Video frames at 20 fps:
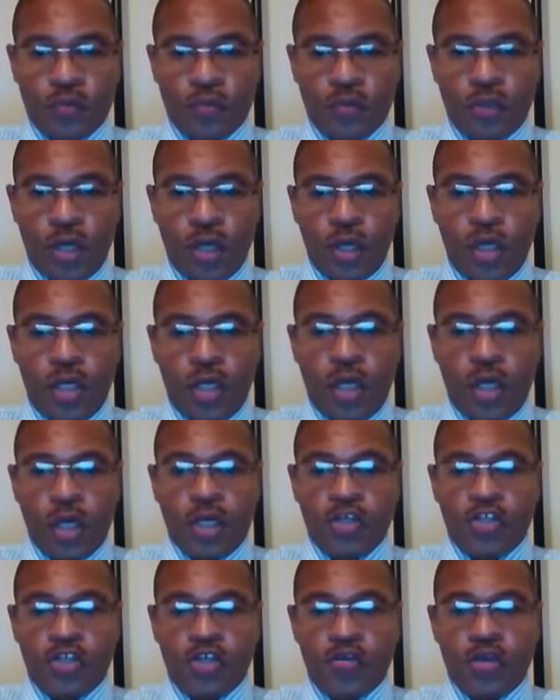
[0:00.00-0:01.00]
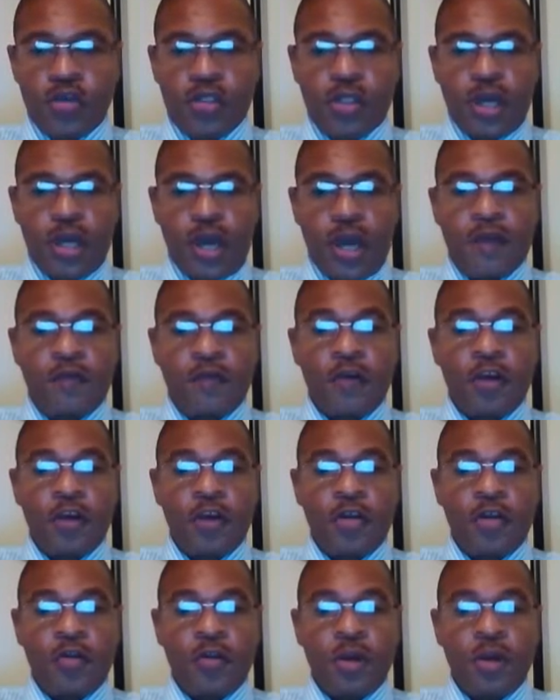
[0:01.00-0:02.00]
Okay, she was an
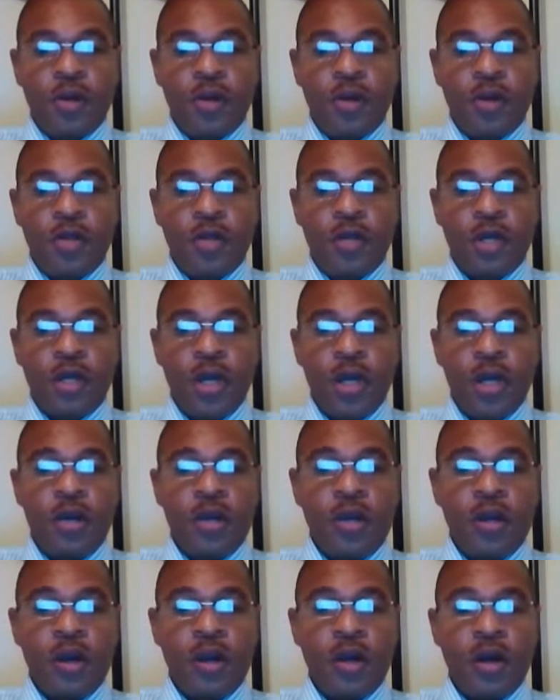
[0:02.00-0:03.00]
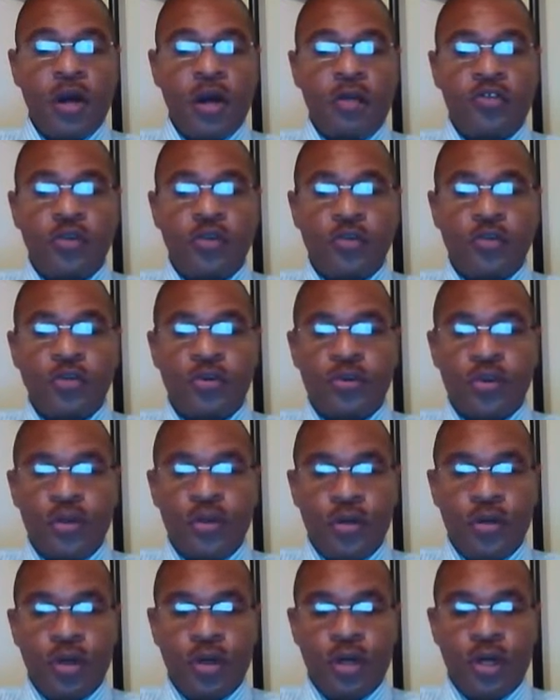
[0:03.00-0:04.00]
African-American hair care
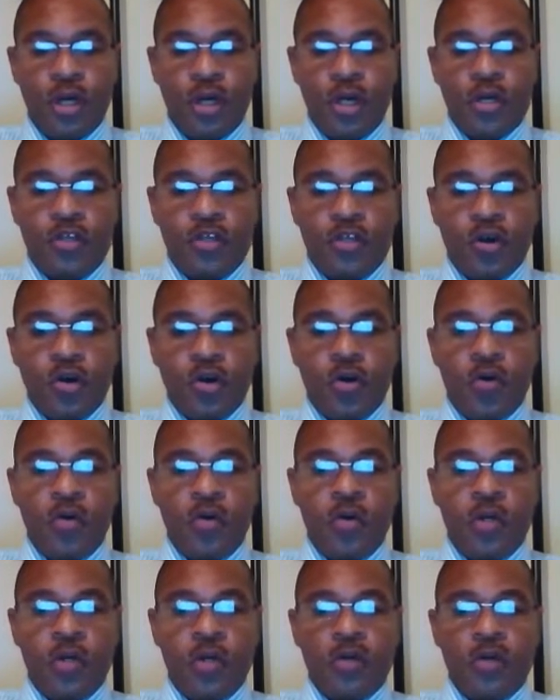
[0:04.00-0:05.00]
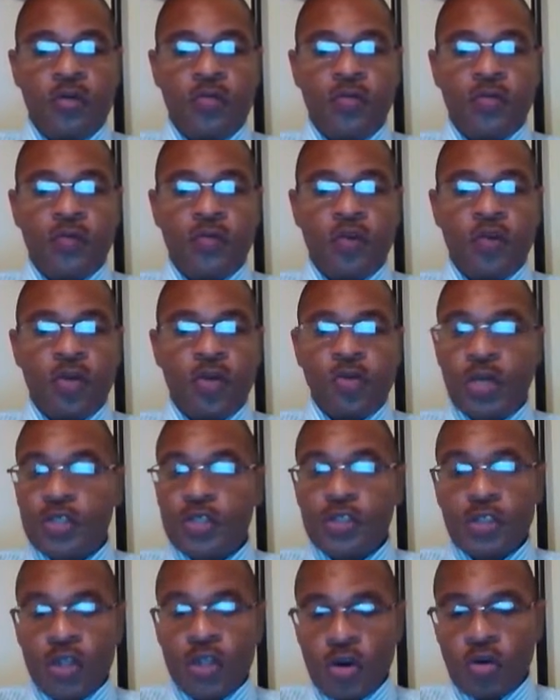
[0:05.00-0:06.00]
entrepreneur. So for
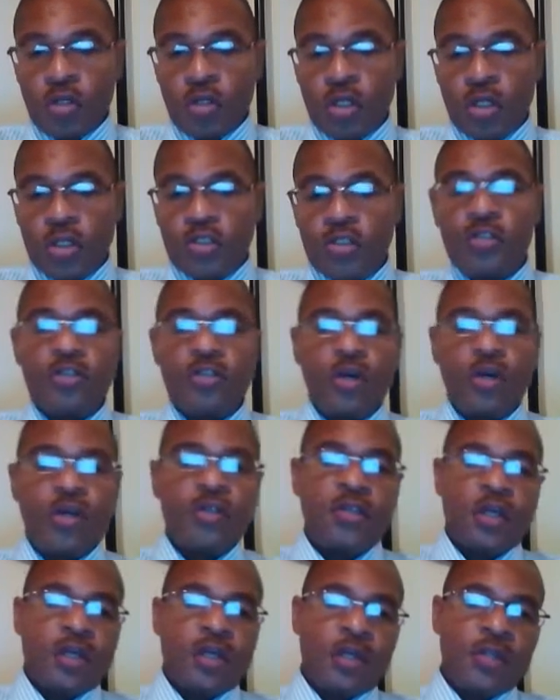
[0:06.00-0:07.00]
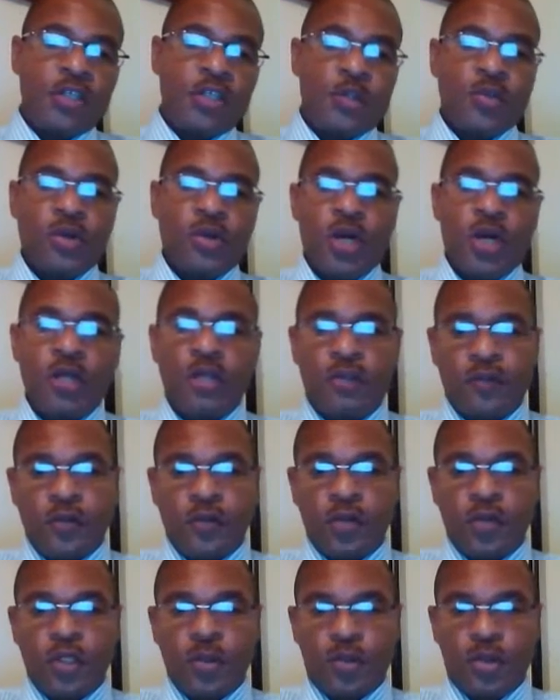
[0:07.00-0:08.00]
commission only, she started selling these products
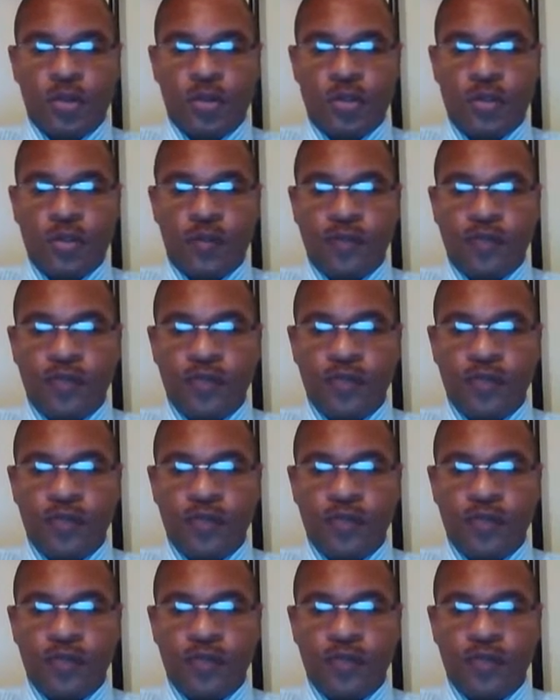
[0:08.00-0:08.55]
for this person.